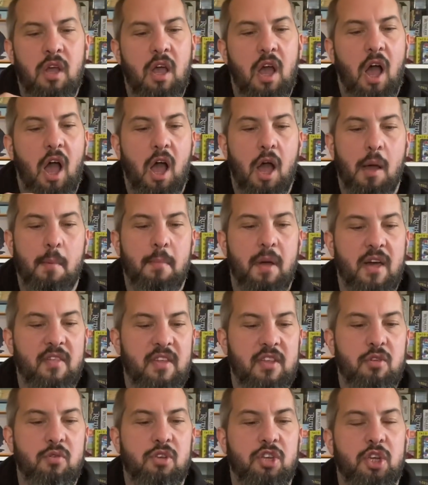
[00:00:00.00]
And
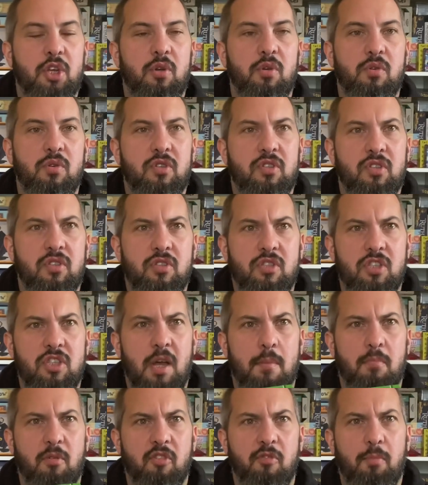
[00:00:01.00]
then you choose the
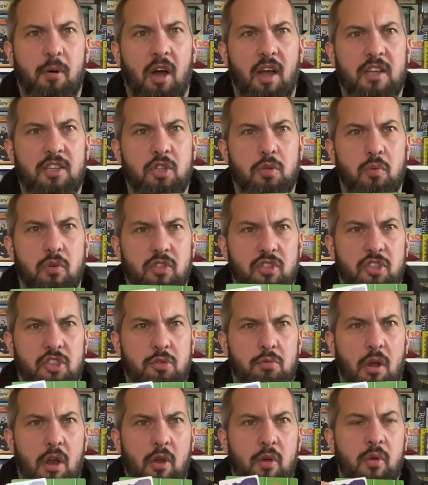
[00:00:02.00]
number of pies you want to
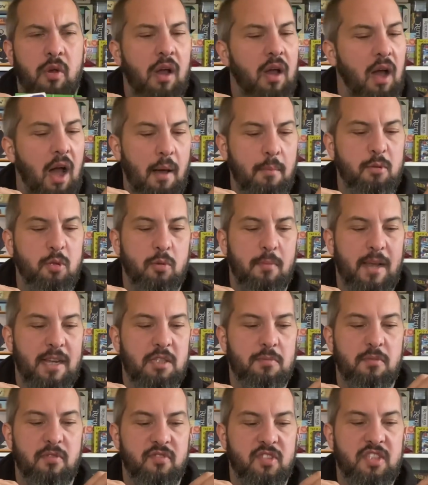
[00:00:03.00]
throw, up to a
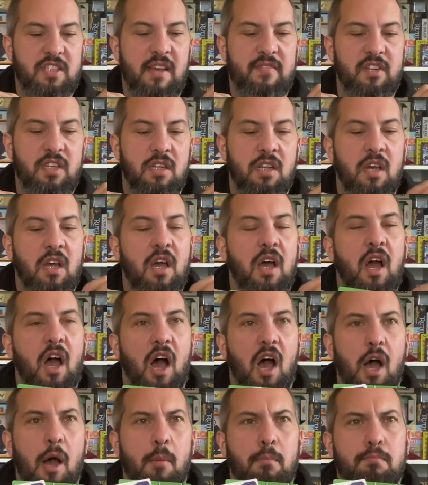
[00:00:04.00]
maximum of 7.
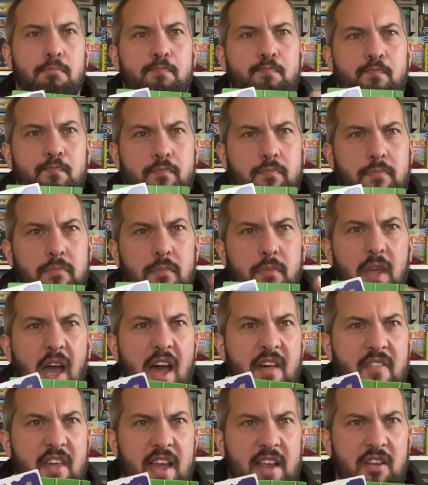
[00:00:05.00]
And
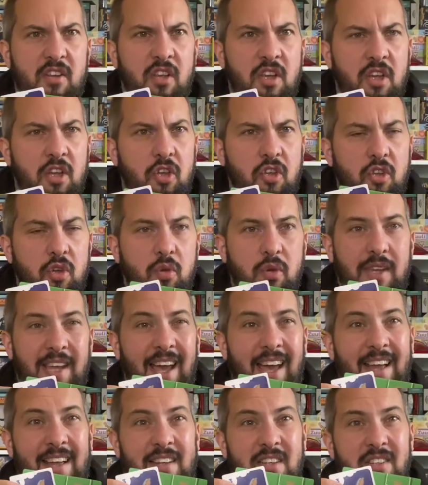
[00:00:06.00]
then you
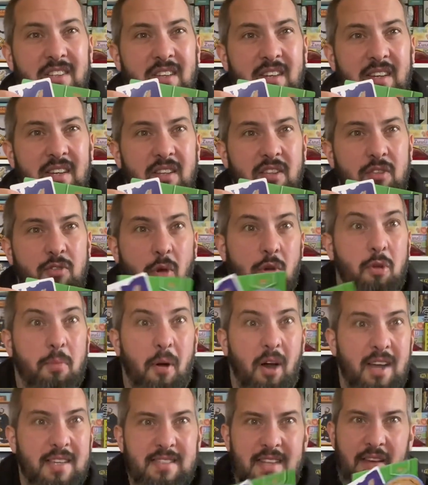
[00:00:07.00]
can throw your
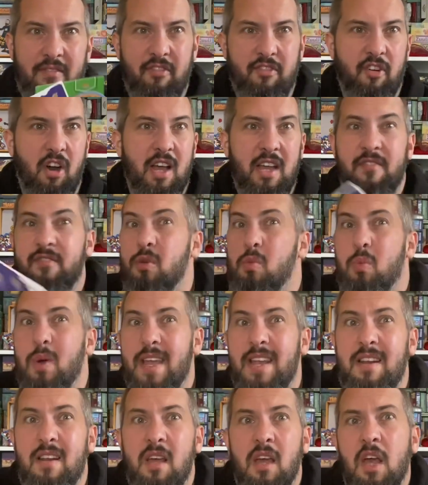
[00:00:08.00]
pies to have a fight. If you
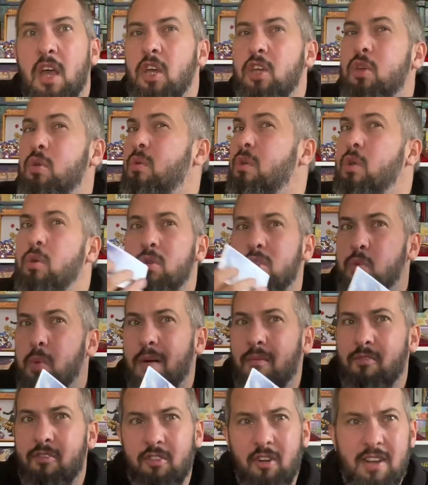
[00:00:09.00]
win, you lose
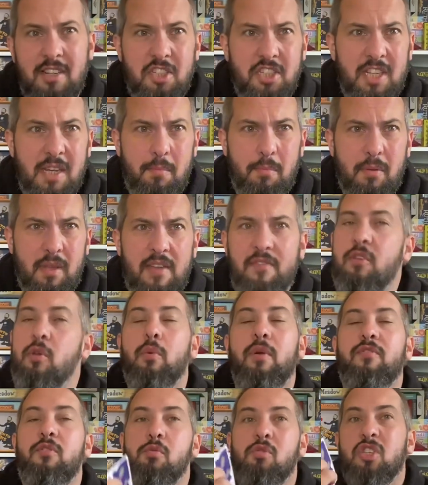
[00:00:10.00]
1 friendship.
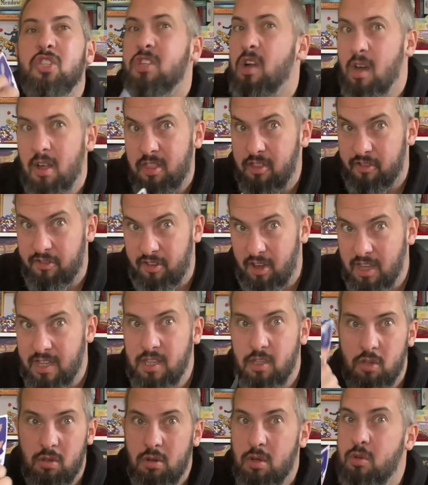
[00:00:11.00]
If you start the
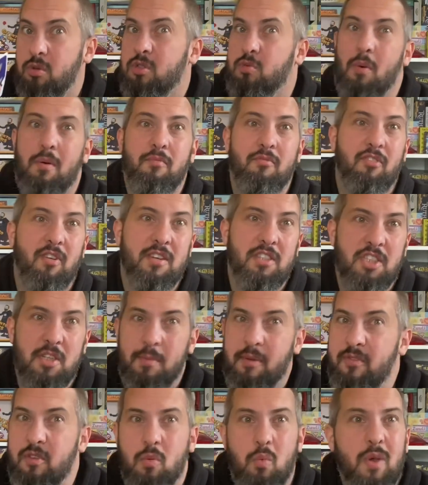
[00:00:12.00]
fight, you lose 1 friendship.
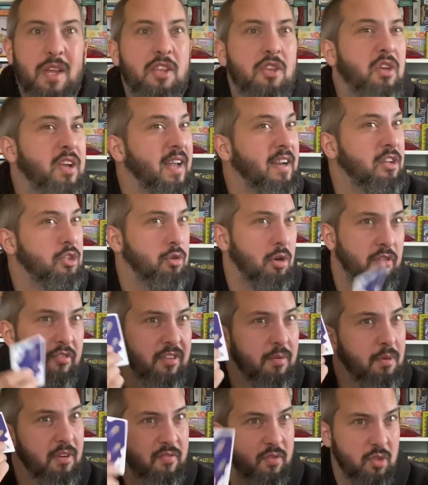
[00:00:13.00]
If you win, you get a trophy.
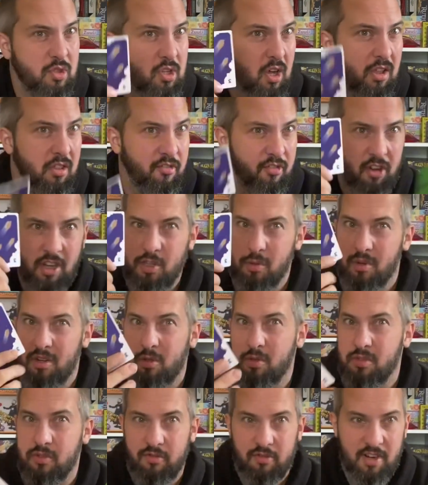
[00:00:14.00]
But if you start the fight, you
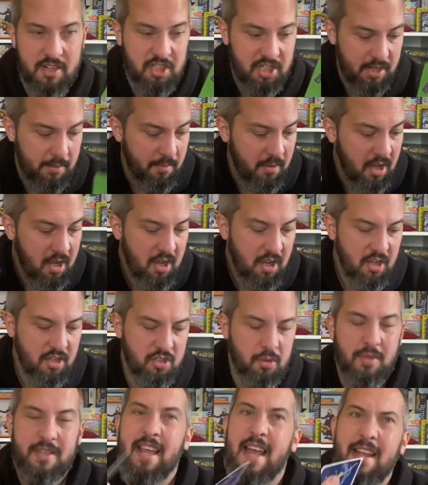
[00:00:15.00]
lose a friendship.
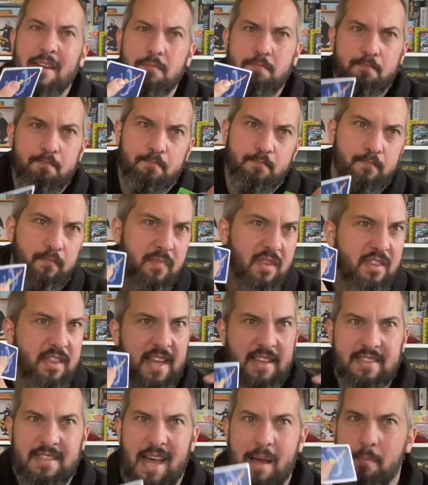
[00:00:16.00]
So again,
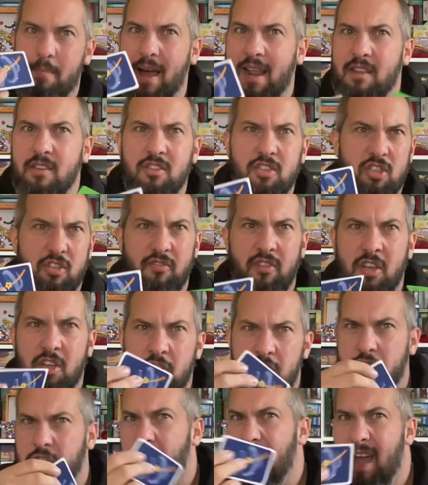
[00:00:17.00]
there's that balance of,
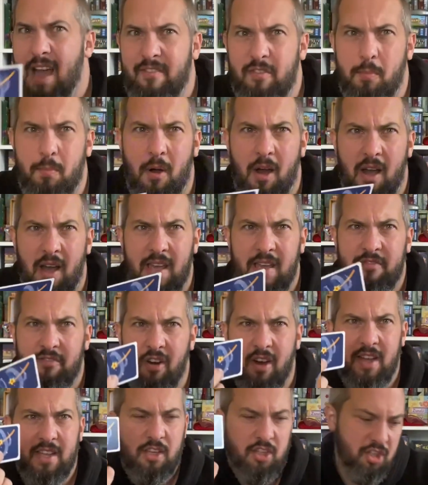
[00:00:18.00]
should I have a pie
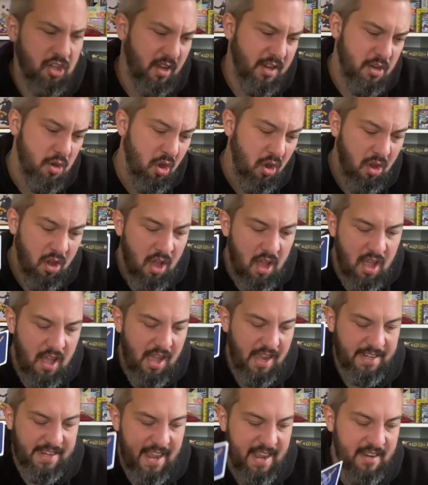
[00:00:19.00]
fight? Should I not?
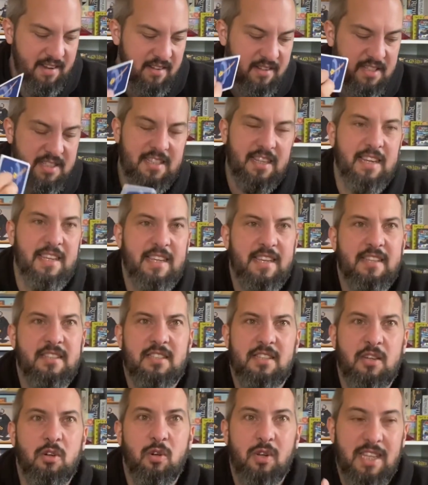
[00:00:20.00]
Again,
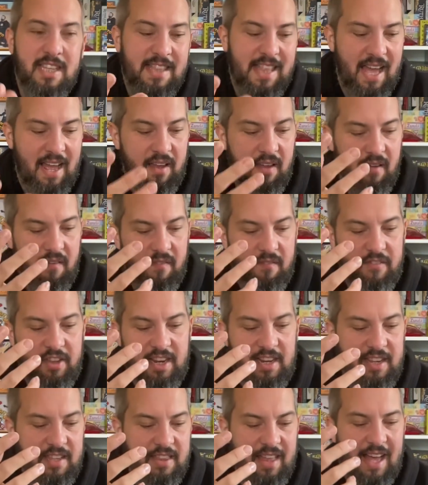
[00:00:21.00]
installing that
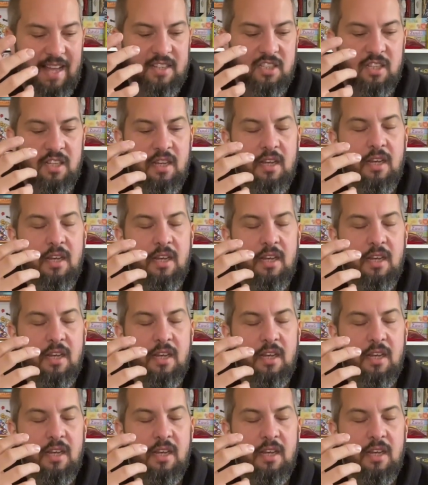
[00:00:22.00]
feeling that